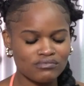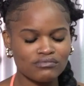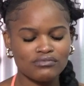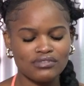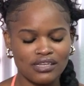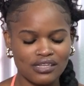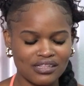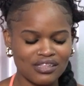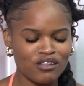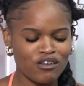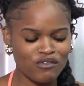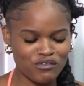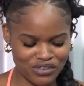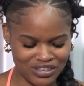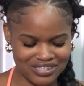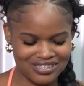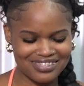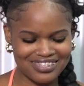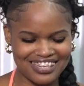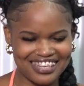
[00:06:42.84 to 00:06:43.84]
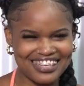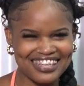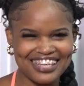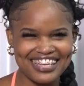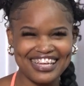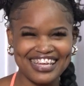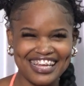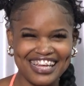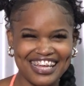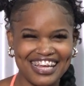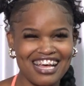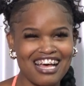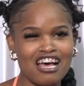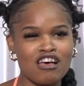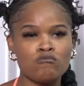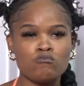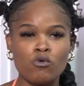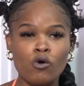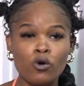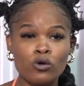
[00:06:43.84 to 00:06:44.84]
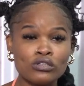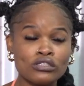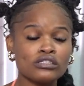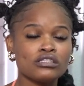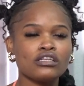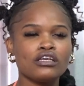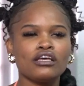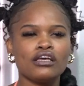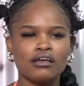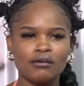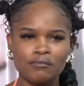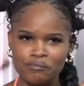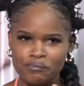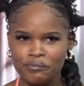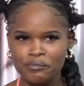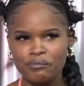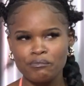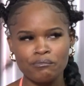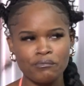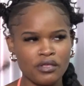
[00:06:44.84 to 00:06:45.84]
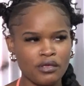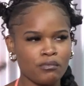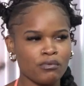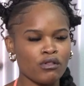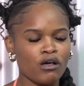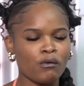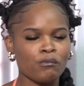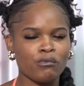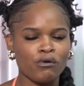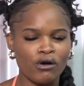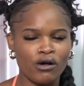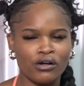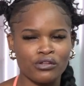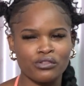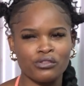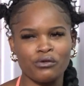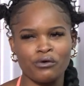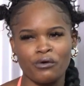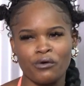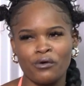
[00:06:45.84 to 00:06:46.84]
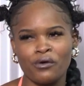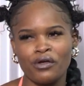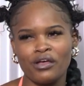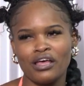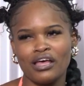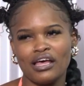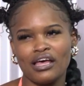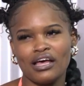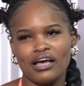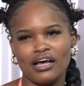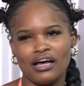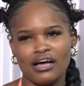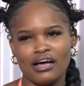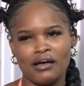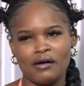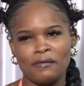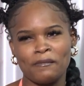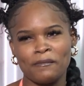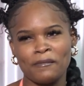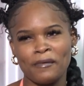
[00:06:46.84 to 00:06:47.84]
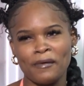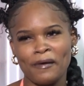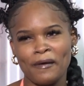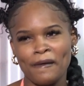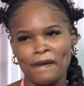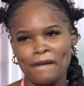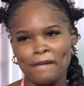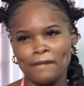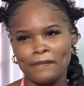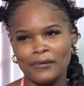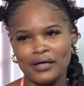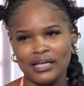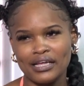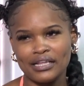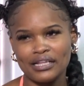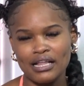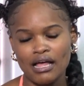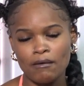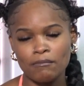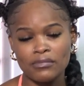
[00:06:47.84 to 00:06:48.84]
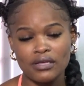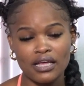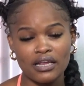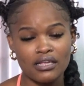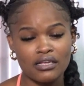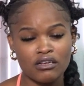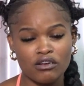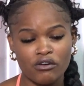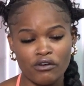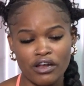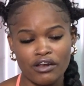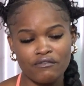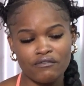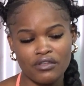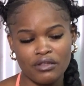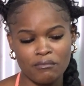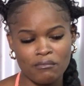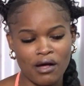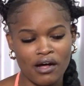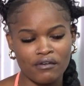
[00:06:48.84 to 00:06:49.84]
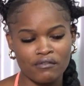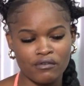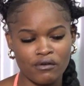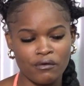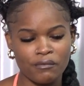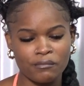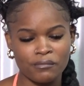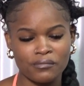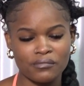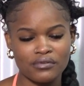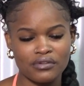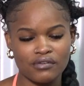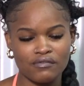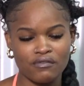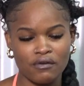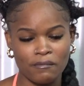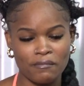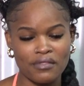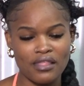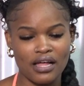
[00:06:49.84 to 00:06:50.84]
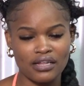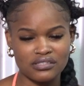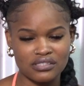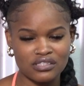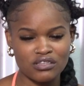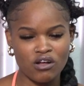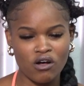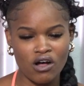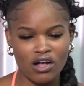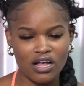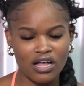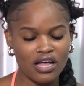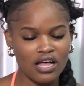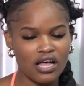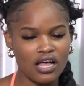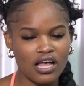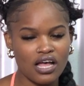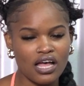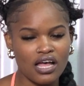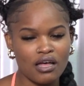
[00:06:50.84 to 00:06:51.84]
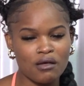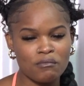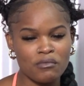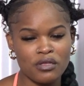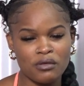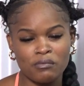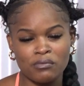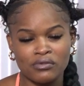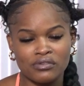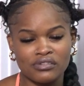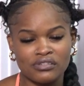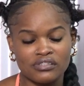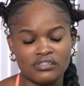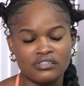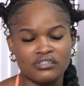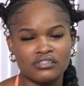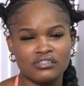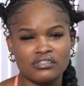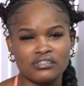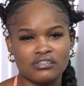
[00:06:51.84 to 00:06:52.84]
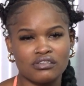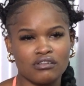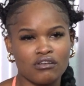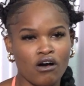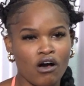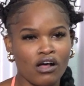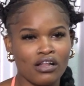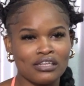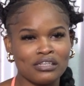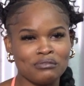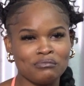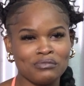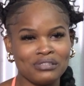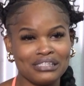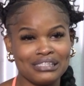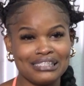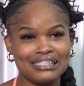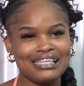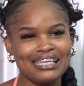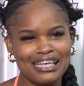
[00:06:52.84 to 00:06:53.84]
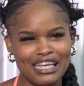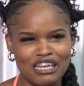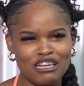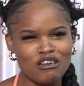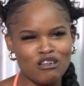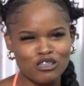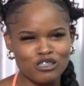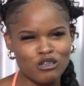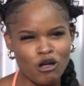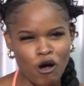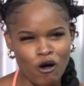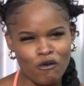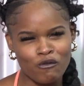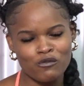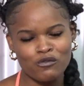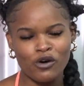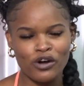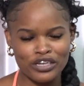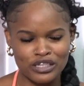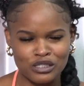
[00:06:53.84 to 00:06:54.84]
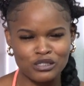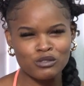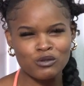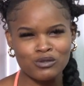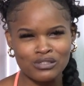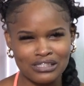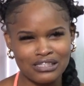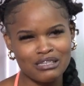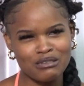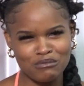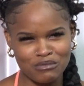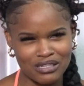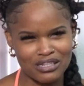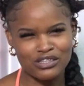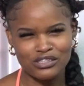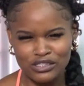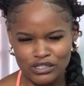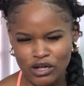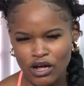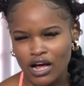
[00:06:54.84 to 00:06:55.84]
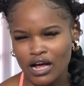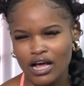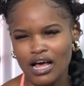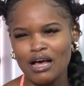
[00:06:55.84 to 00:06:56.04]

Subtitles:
They love it. And mostly people abroad though. But I'm getting great feedback from that song. People calling me, singing the song, voice noting me the song.